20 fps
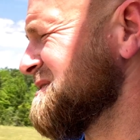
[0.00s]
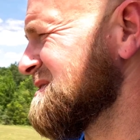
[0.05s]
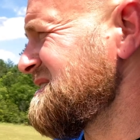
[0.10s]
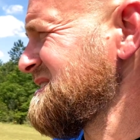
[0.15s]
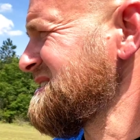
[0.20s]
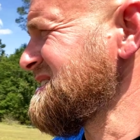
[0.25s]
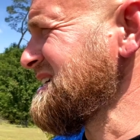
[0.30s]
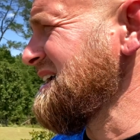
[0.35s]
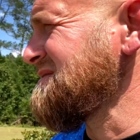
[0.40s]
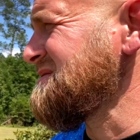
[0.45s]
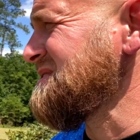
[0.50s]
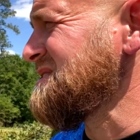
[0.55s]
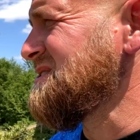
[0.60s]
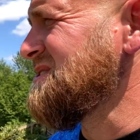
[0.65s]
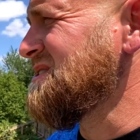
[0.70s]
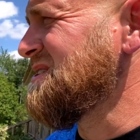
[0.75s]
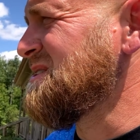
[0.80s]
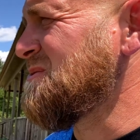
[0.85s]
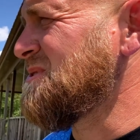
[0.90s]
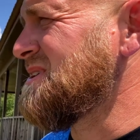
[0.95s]
this
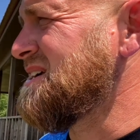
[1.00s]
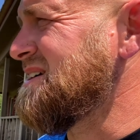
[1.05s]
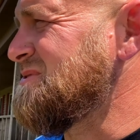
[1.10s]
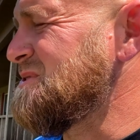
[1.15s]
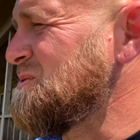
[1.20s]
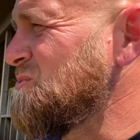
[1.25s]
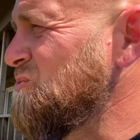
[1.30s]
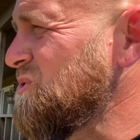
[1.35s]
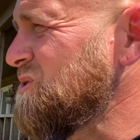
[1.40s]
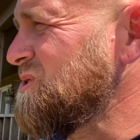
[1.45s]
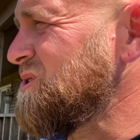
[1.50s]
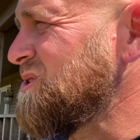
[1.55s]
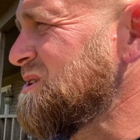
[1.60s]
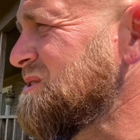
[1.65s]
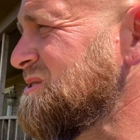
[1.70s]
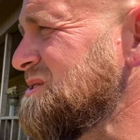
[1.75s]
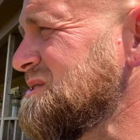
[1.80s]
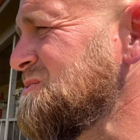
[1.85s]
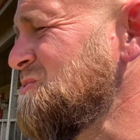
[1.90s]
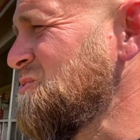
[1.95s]
afternoon. We're having to work
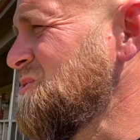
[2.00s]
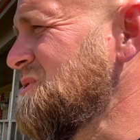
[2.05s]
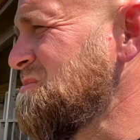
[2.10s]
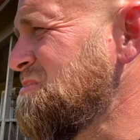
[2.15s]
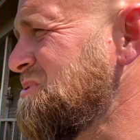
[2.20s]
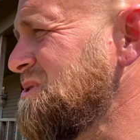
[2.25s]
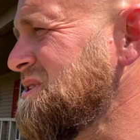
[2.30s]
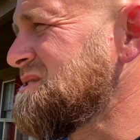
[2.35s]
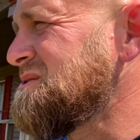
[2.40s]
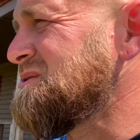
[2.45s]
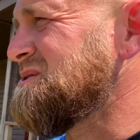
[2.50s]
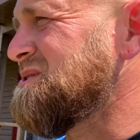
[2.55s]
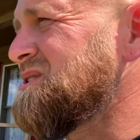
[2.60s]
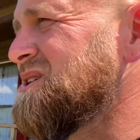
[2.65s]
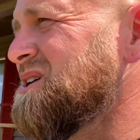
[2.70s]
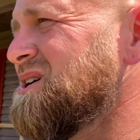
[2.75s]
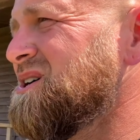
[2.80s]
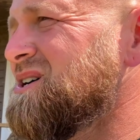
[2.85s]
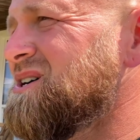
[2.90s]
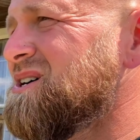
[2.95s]
because the water pressure
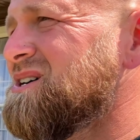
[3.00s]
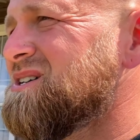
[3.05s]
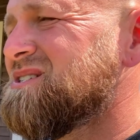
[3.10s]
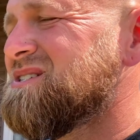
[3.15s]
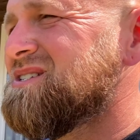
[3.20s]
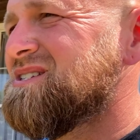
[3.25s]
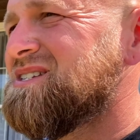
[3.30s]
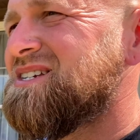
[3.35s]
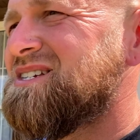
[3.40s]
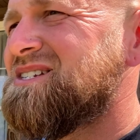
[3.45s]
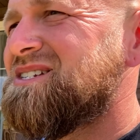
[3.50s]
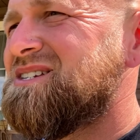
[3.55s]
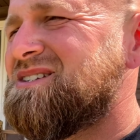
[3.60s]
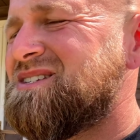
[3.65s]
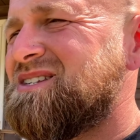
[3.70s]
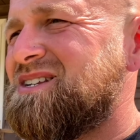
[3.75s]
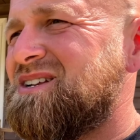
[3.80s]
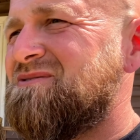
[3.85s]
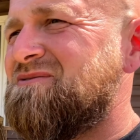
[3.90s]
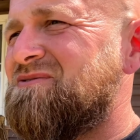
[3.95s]
sucks, and he's
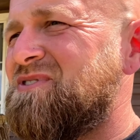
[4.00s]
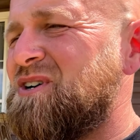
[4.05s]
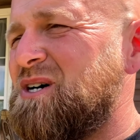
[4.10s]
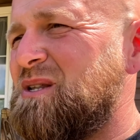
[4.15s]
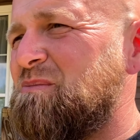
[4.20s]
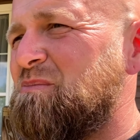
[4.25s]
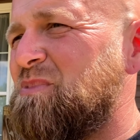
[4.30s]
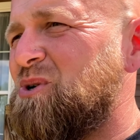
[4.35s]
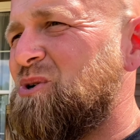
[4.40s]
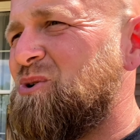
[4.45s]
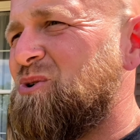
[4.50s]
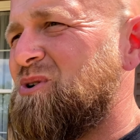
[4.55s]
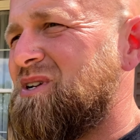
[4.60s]
just in a fun mood.